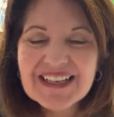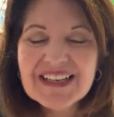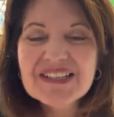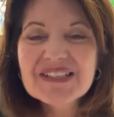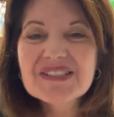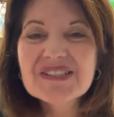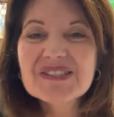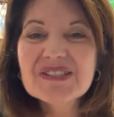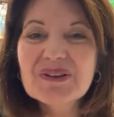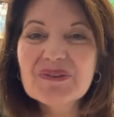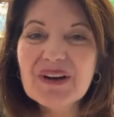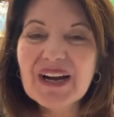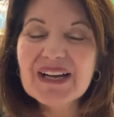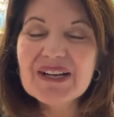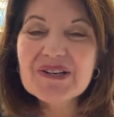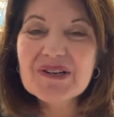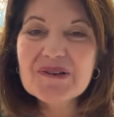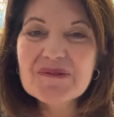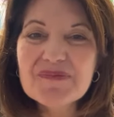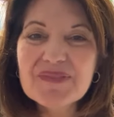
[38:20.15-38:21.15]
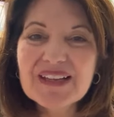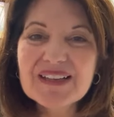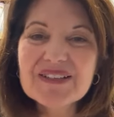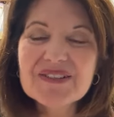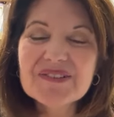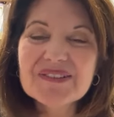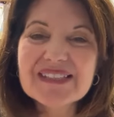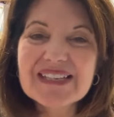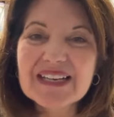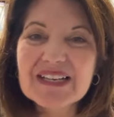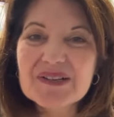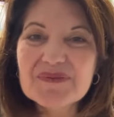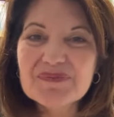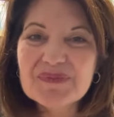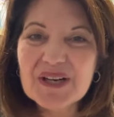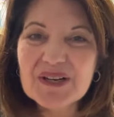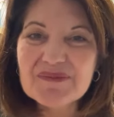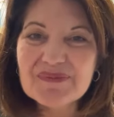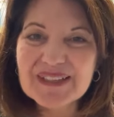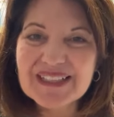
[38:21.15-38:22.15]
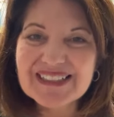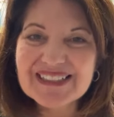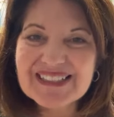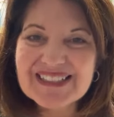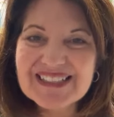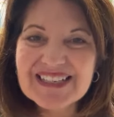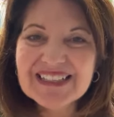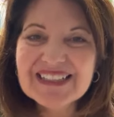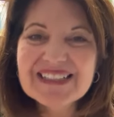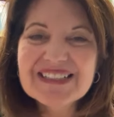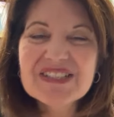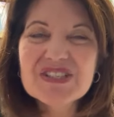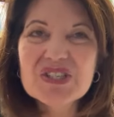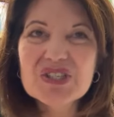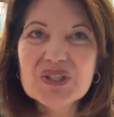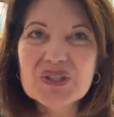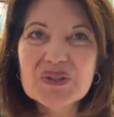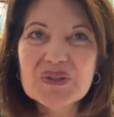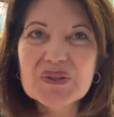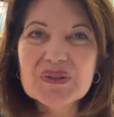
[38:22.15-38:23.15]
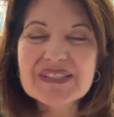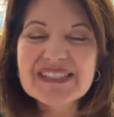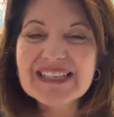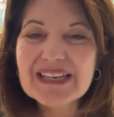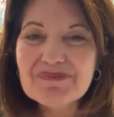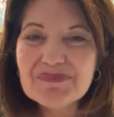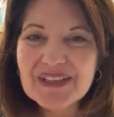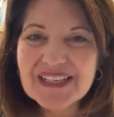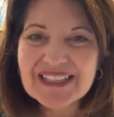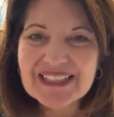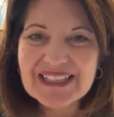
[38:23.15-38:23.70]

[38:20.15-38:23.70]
So I hope that you'll take a moment to send me an